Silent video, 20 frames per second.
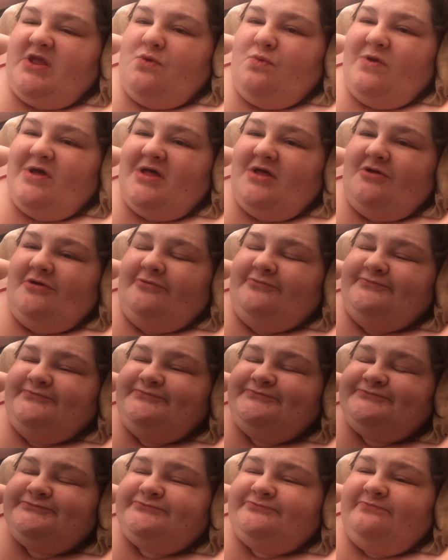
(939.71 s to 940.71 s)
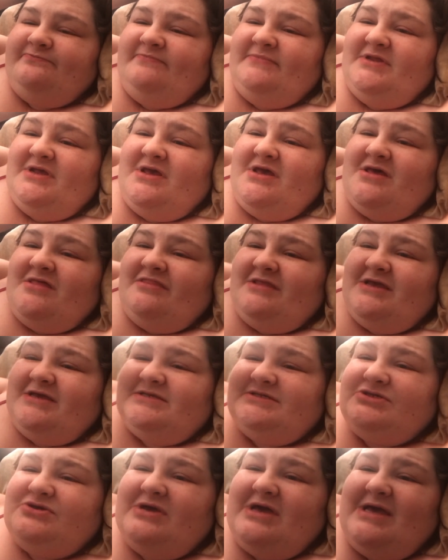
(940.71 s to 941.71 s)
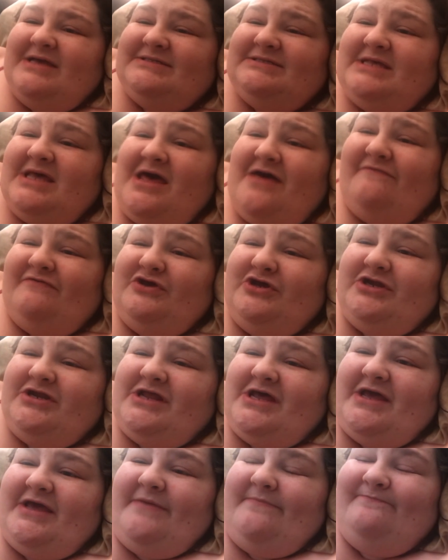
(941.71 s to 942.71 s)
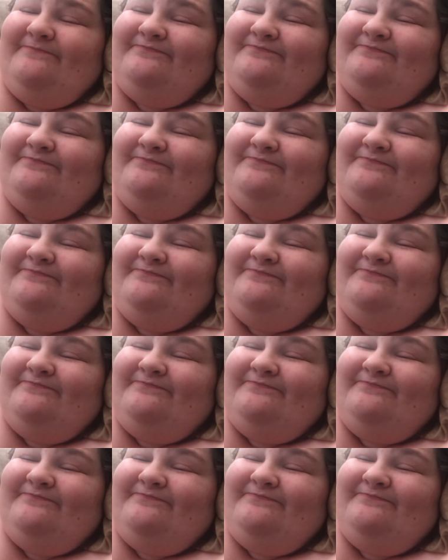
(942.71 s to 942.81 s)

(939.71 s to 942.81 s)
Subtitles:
Well, thanks you guys. Have a good night.